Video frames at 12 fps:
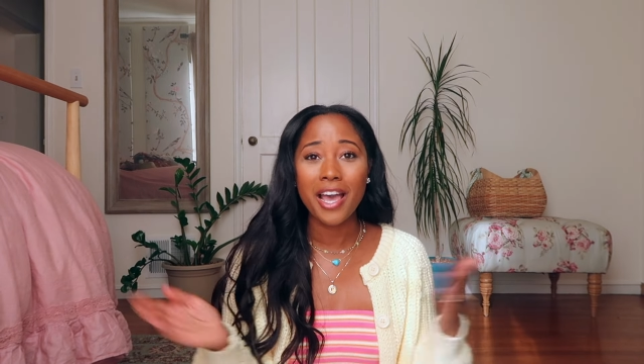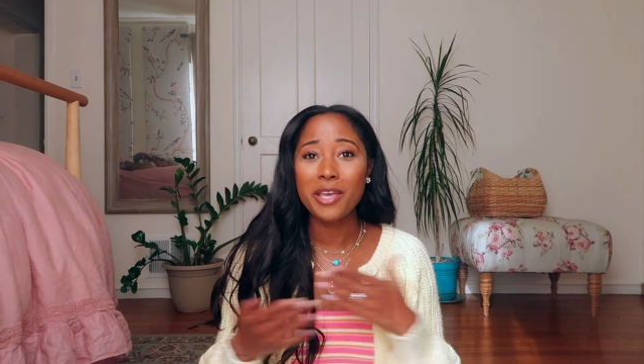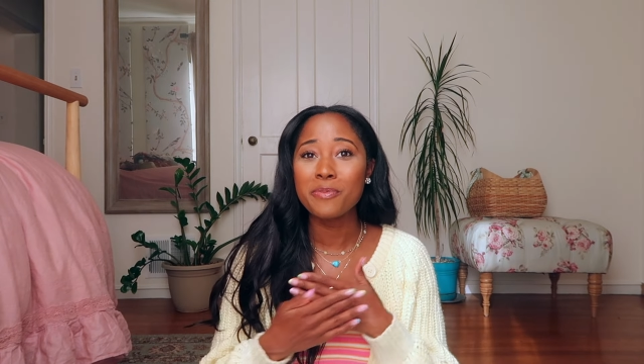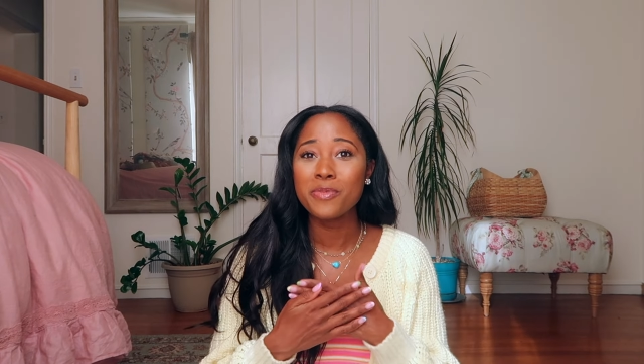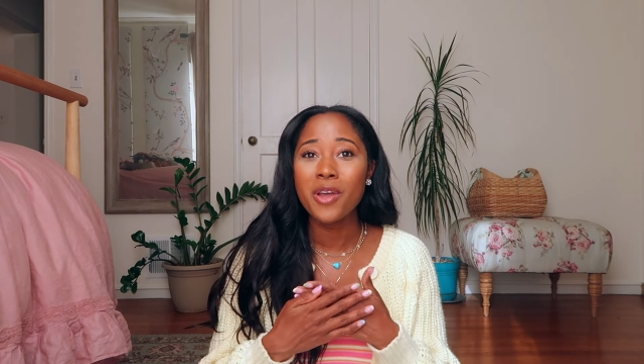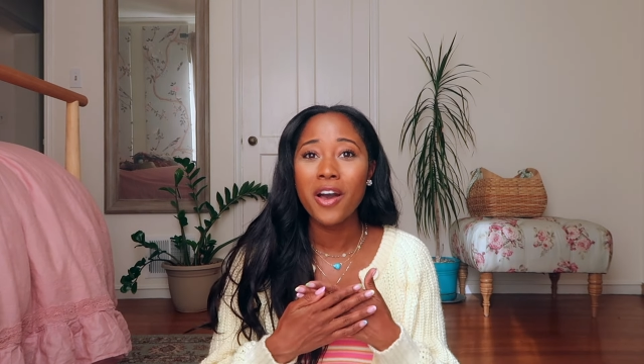I
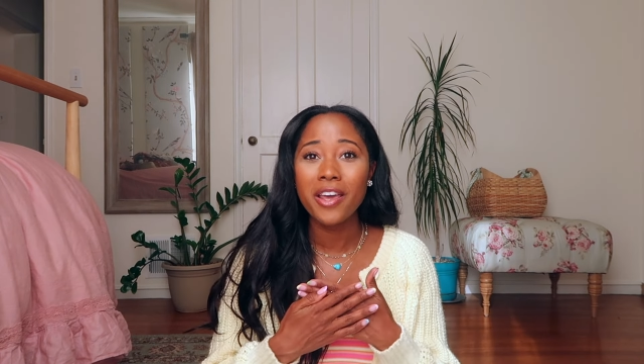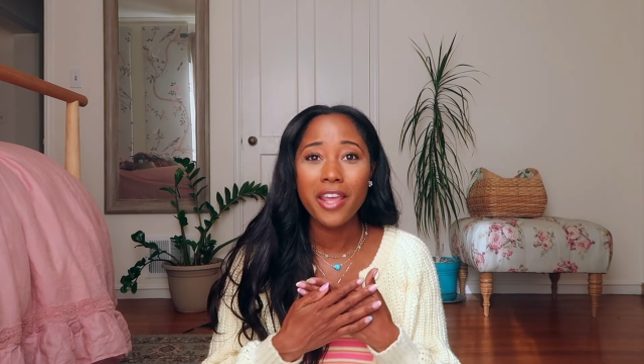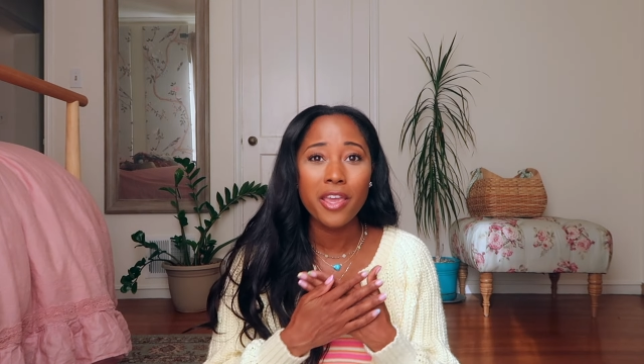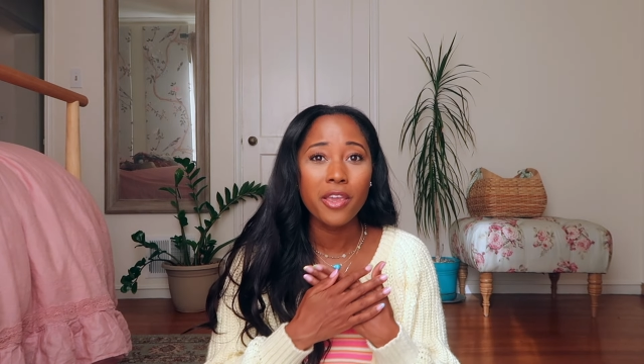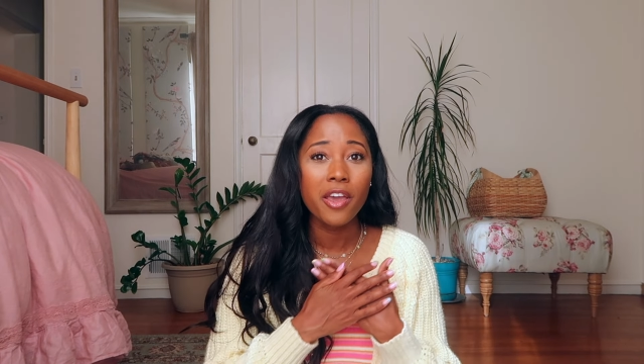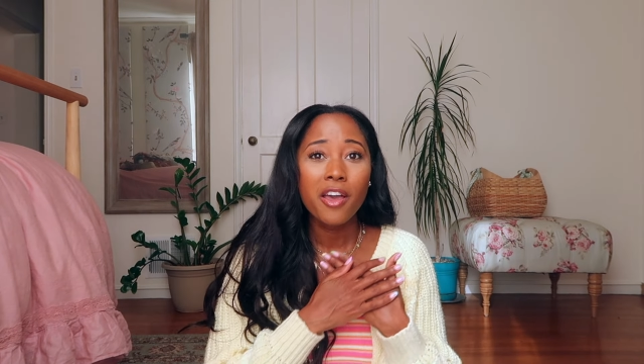am not
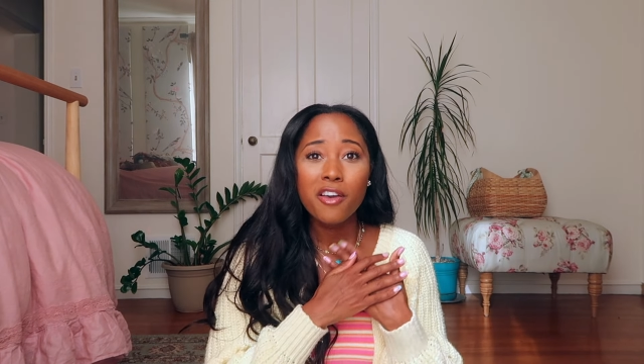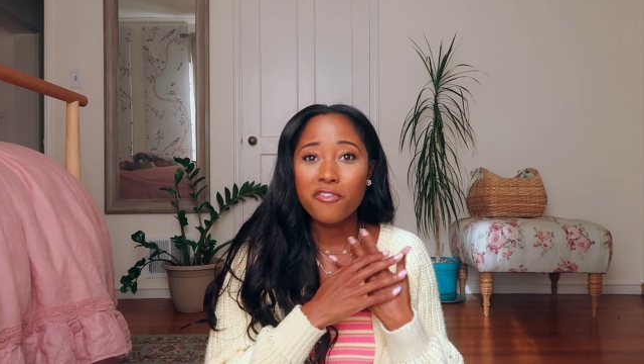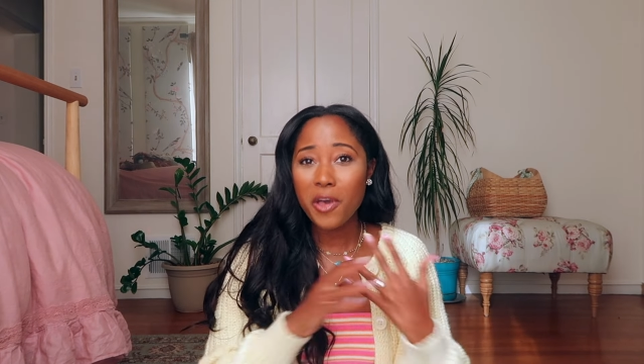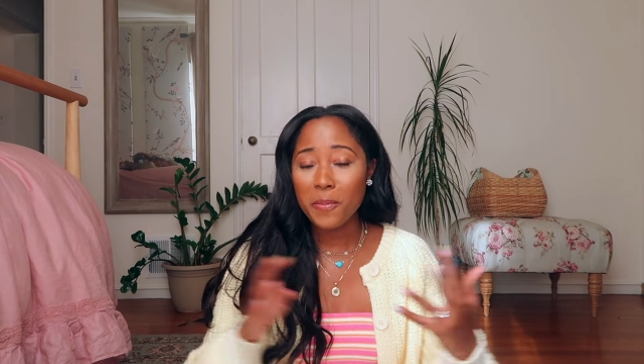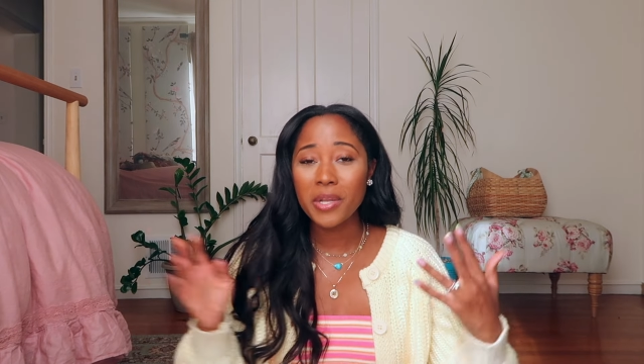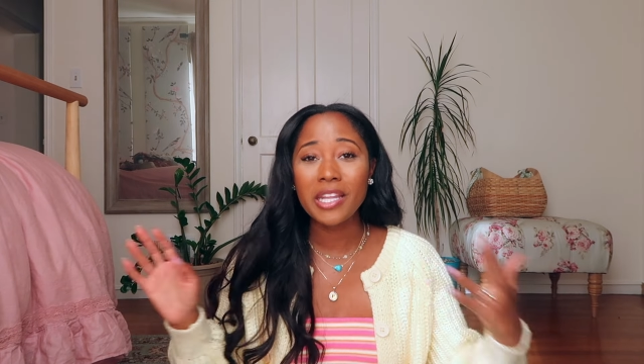a
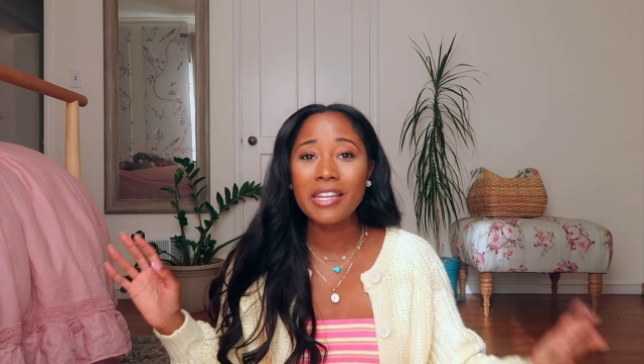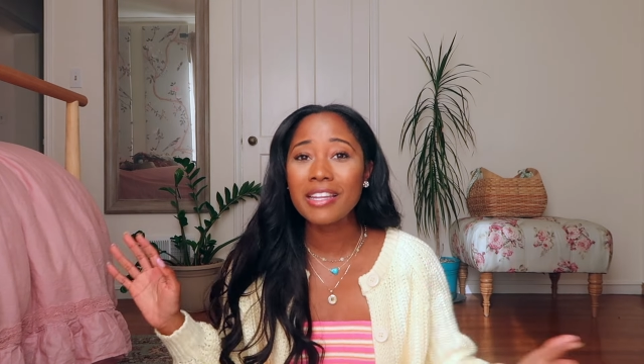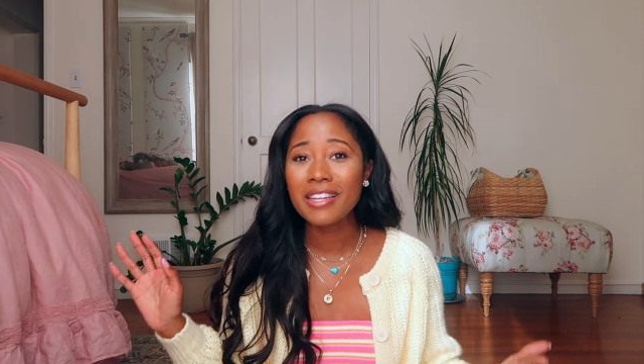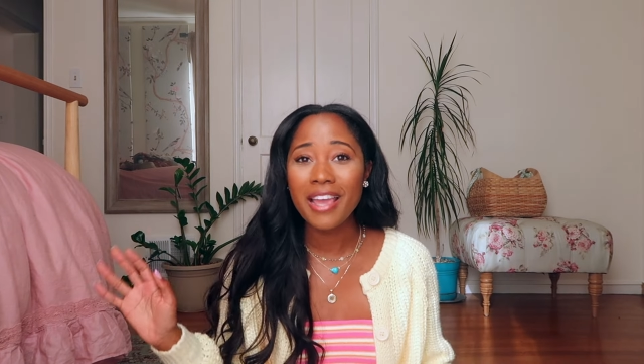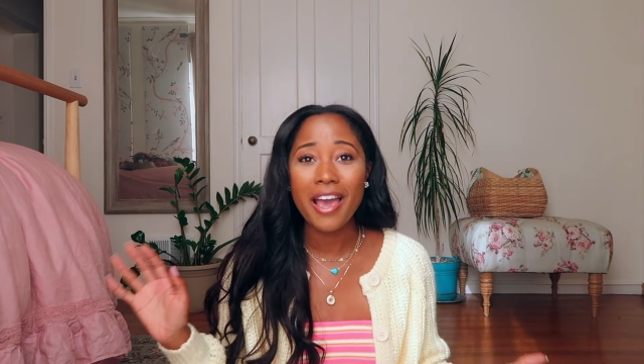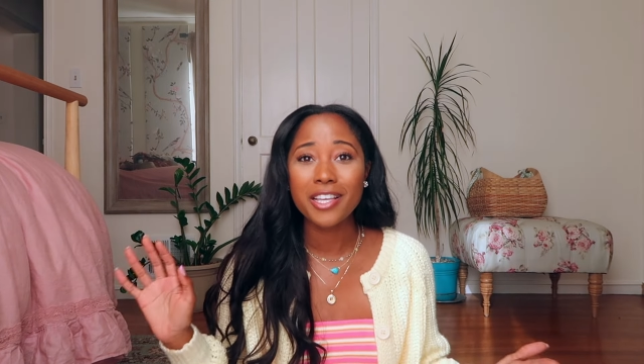
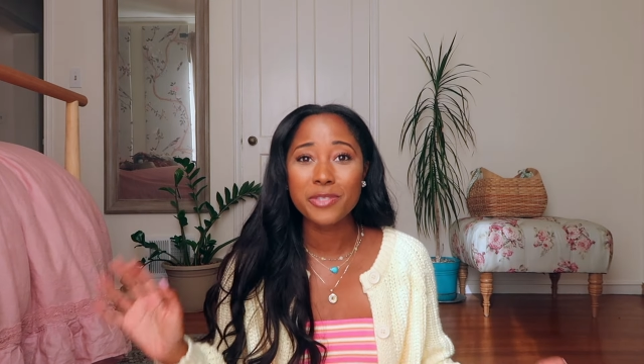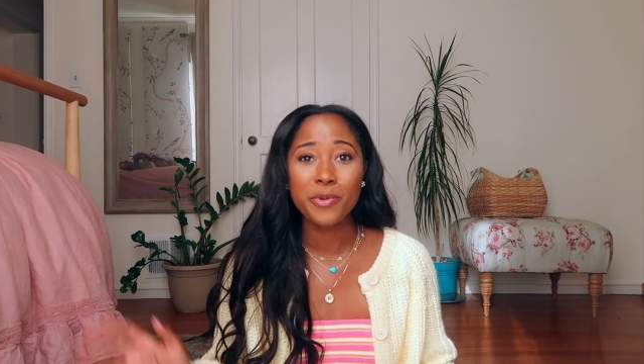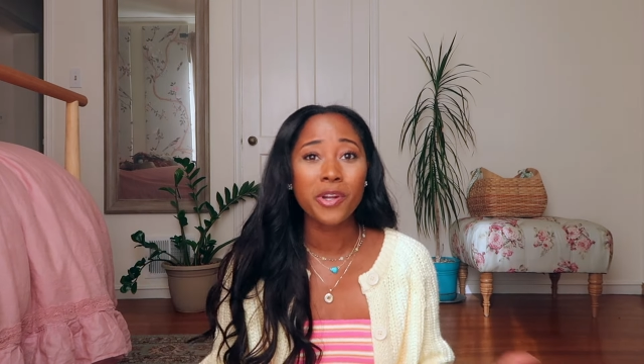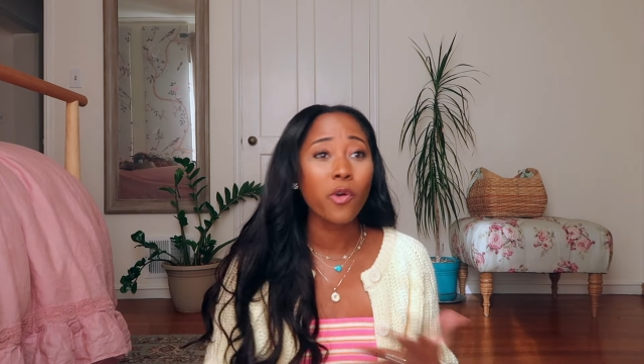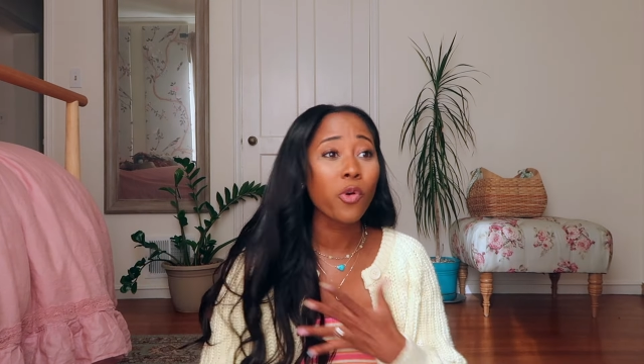femininity expert